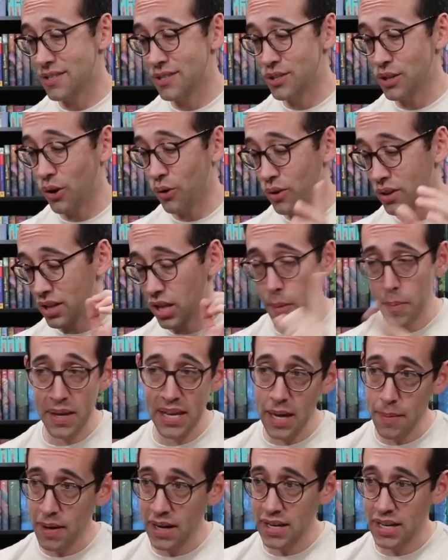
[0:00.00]
So let me
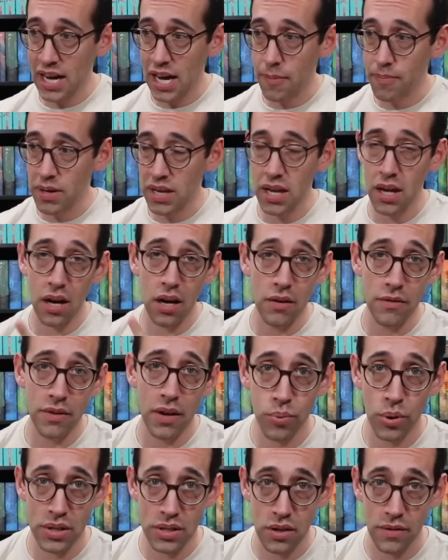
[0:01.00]
get my copy of
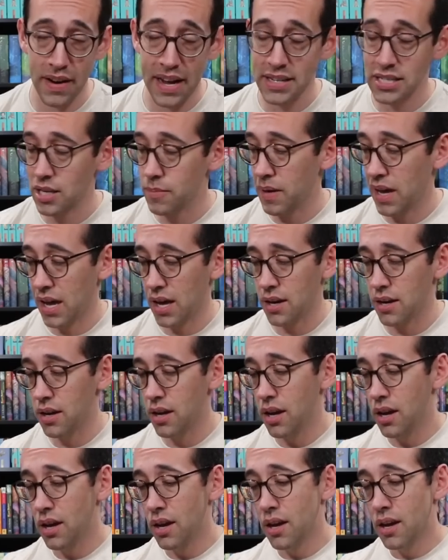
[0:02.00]
Prisoner of Azkaban
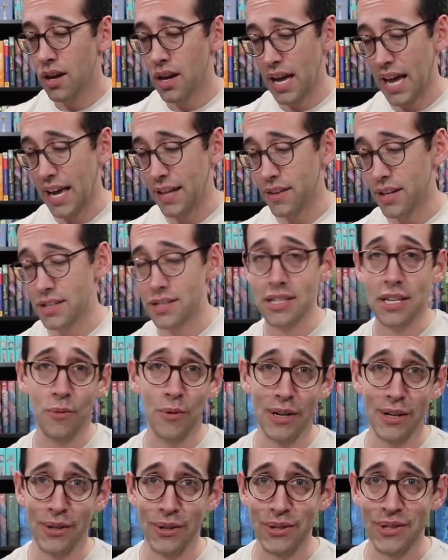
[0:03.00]
and let's see
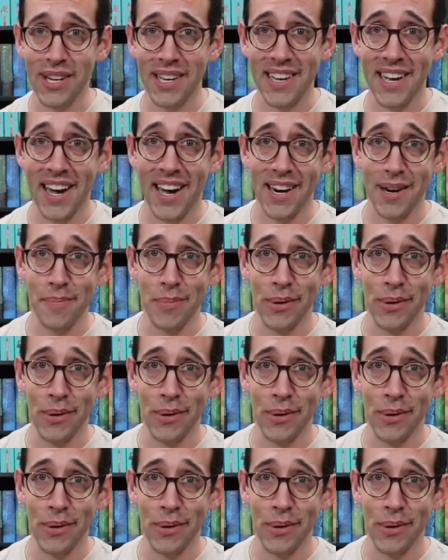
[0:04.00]
what it looks like on a